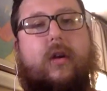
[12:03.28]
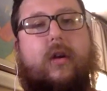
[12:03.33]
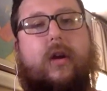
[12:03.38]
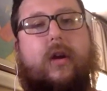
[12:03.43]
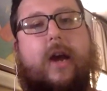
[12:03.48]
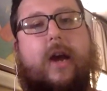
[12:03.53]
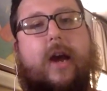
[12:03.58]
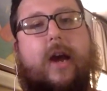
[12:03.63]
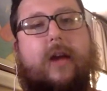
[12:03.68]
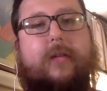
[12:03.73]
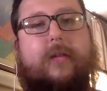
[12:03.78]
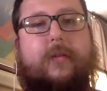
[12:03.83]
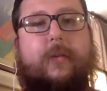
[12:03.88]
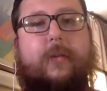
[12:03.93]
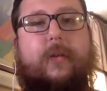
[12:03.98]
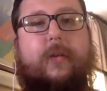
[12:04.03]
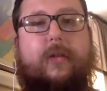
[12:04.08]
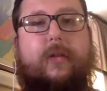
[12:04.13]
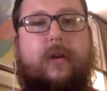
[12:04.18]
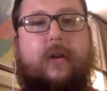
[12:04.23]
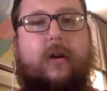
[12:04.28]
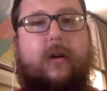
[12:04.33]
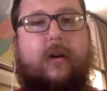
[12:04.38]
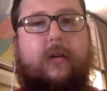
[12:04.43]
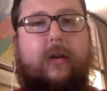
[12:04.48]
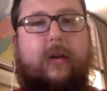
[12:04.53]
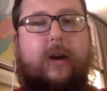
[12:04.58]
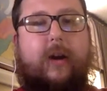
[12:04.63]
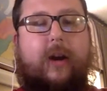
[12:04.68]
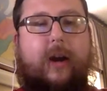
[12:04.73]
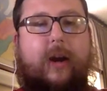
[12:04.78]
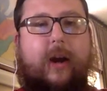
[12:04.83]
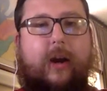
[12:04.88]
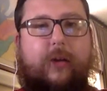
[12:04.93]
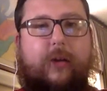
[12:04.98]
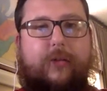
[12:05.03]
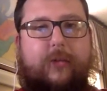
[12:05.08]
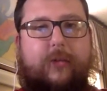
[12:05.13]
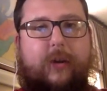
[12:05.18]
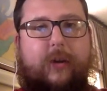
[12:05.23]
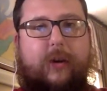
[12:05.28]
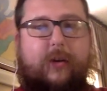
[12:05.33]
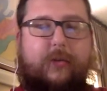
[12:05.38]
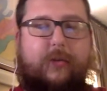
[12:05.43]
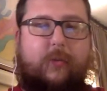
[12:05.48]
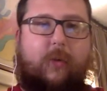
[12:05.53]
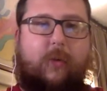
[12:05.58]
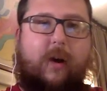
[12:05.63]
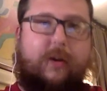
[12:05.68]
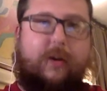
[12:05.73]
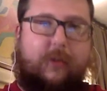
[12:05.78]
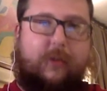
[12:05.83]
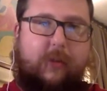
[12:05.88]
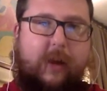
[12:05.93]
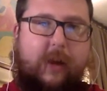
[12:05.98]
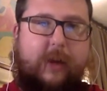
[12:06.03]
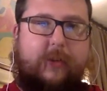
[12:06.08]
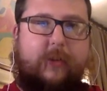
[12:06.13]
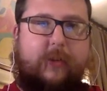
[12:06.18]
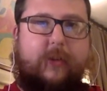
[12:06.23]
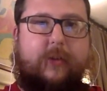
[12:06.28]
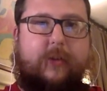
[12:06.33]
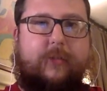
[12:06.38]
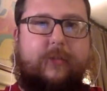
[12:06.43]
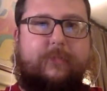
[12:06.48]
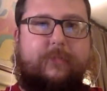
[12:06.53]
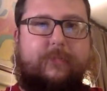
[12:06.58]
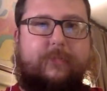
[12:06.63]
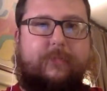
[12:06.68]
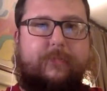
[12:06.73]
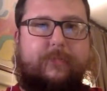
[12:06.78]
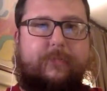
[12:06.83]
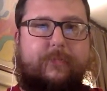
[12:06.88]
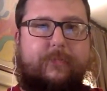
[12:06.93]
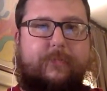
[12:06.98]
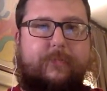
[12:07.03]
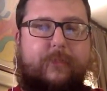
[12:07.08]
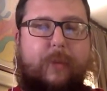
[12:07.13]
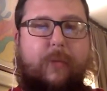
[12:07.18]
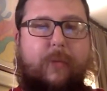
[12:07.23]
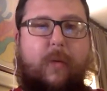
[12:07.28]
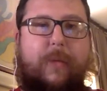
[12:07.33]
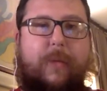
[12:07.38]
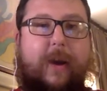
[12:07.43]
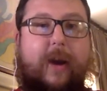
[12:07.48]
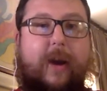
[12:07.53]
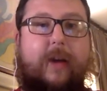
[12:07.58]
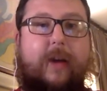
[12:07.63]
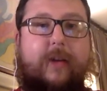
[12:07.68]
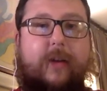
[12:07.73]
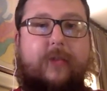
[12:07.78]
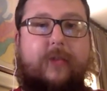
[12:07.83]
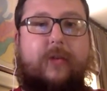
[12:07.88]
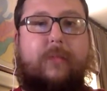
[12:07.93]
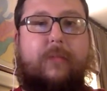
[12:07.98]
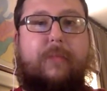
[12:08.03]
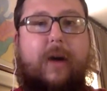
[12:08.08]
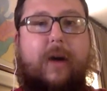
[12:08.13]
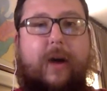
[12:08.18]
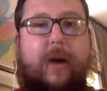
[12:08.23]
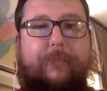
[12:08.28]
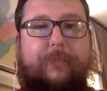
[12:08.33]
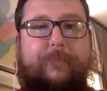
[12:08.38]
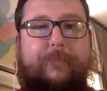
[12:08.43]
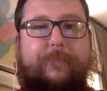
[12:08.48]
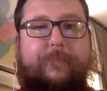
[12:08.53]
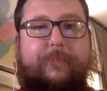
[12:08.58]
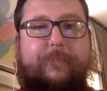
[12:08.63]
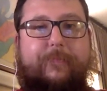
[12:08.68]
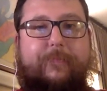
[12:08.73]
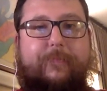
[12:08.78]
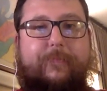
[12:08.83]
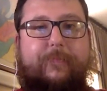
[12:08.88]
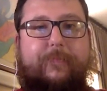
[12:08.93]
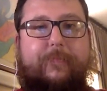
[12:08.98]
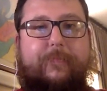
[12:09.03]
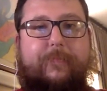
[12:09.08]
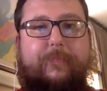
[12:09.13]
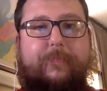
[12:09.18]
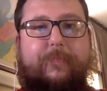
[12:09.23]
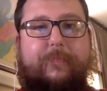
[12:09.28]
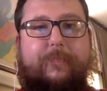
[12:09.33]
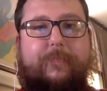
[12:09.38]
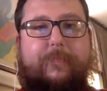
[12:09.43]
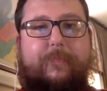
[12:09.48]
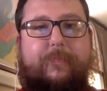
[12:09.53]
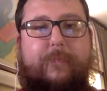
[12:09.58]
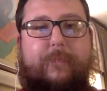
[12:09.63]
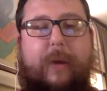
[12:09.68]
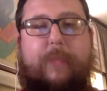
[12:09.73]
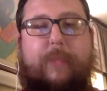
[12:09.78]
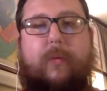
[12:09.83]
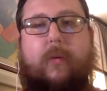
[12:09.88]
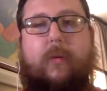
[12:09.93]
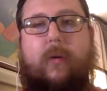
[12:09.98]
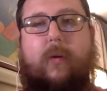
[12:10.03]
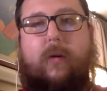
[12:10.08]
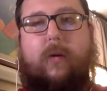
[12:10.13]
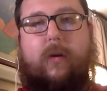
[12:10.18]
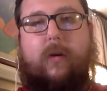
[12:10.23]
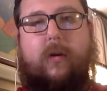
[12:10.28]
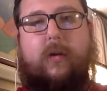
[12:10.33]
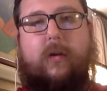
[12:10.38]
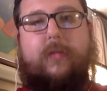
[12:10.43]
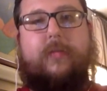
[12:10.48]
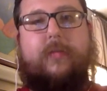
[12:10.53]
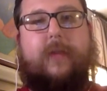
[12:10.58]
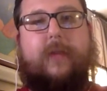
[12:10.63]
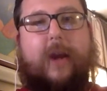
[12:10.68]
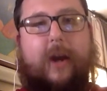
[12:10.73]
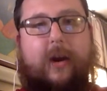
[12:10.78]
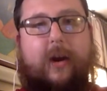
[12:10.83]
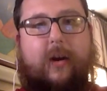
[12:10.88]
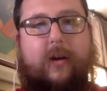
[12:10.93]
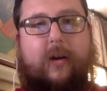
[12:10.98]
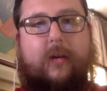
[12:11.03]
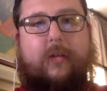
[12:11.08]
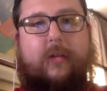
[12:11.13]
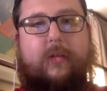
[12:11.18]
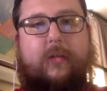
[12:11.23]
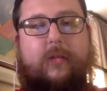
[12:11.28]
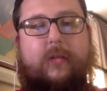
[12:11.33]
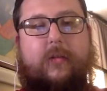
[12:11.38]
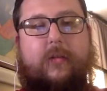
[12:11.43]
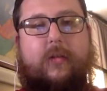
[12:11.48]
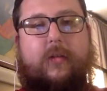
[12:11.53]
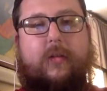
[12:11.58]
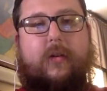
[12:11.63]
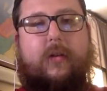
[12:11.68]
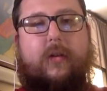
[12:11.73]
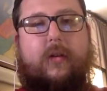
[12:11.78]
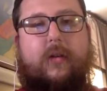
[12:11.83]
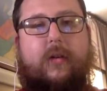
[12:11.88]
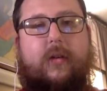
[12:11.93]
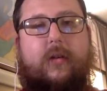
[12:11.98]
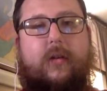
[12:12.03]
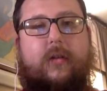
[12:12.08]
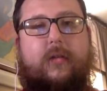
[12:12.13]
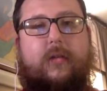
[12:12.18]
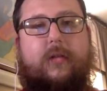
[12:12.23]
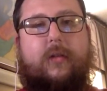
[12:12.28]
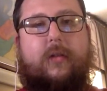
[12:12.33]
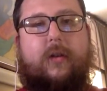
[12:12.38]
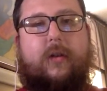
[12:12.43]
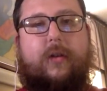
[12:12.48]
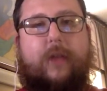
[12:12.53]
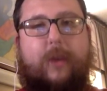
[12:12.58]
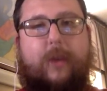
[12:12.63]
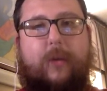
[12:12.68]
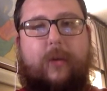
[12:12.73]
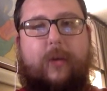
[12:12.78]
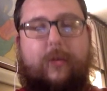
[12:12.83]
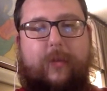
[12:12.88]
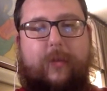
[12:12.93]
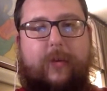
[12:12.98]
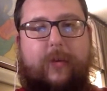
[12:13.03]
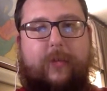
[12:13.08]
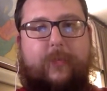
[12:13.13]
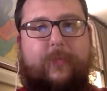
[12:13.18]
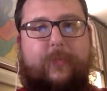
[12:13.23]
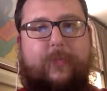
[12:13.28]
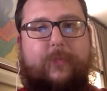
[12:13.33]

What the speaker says: As to a certain degree, AOC and squad's elected, people are paying attention, but people are scared, so they went with